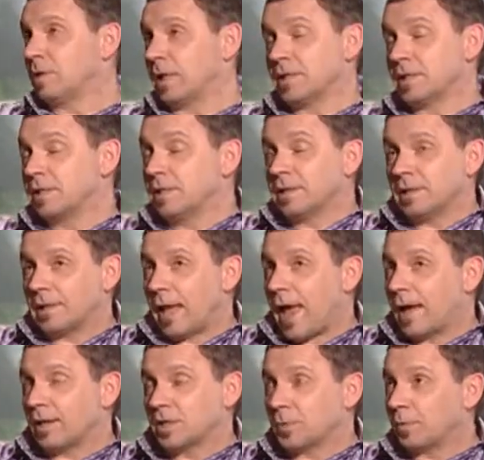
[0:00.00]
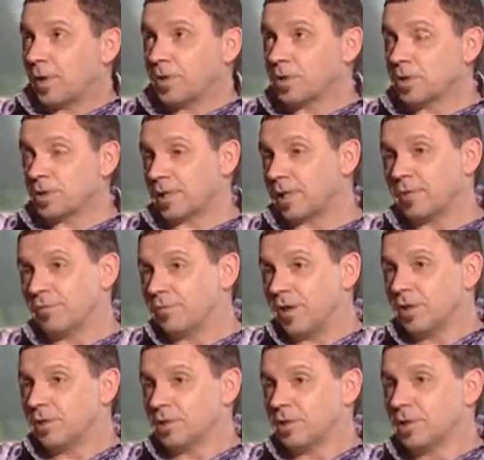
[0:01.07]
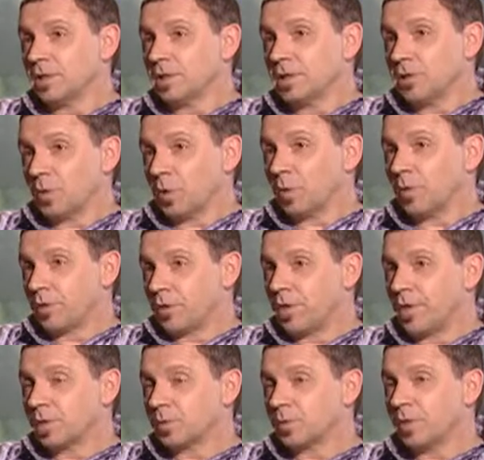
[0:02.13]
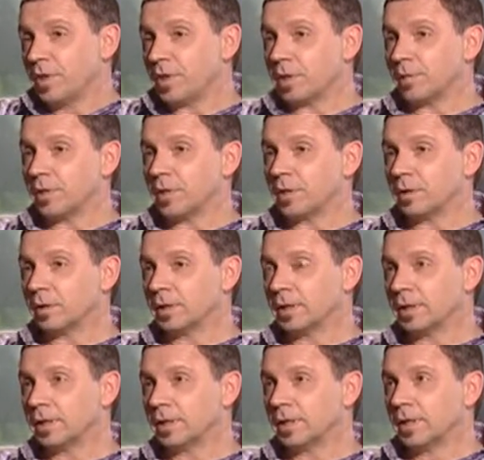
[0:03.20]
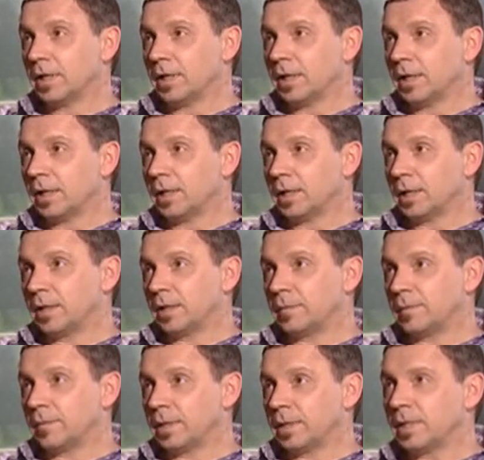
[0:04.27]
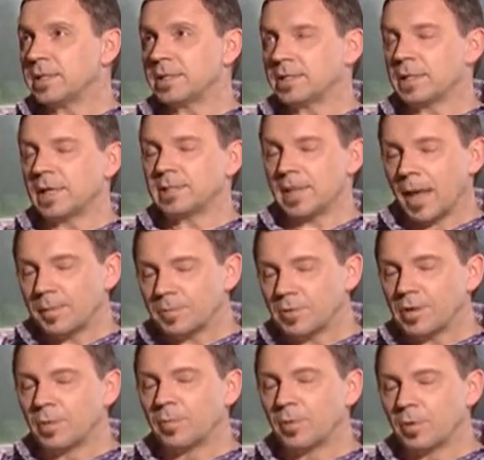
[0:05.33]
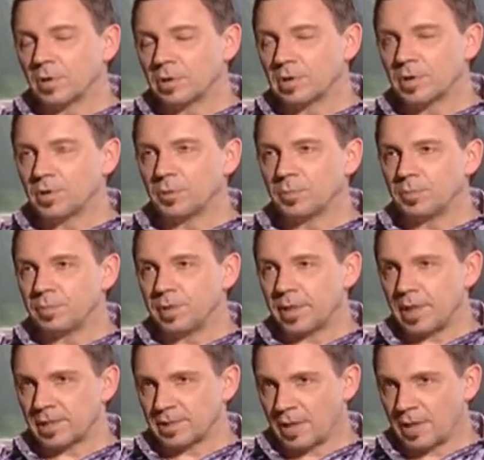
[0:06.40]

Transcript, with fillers: can still add expressions and invent your own things with them, you know. Uh, uh, but it's it's absolutely important that you that as